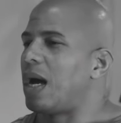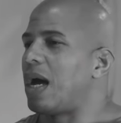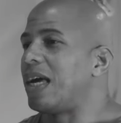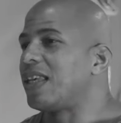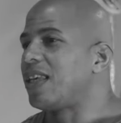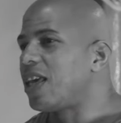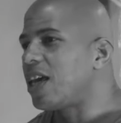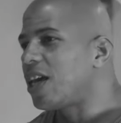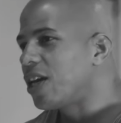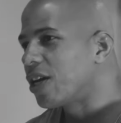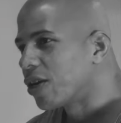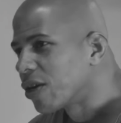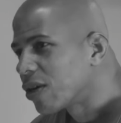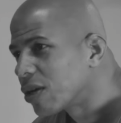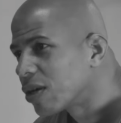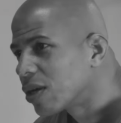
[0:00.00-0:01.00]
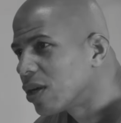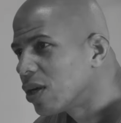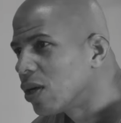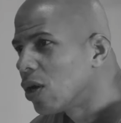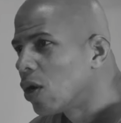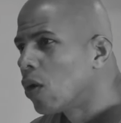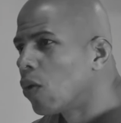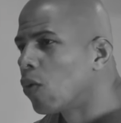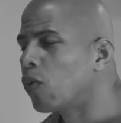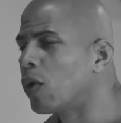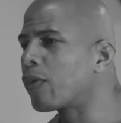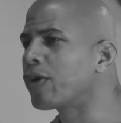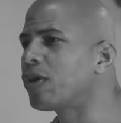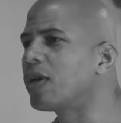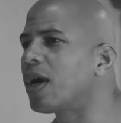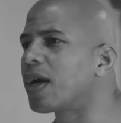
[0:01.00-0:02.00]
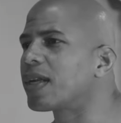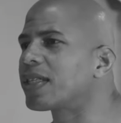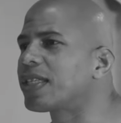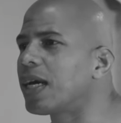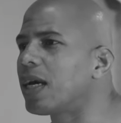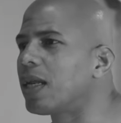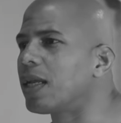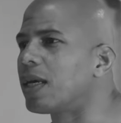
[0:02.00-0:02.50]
A year? When were you going to tell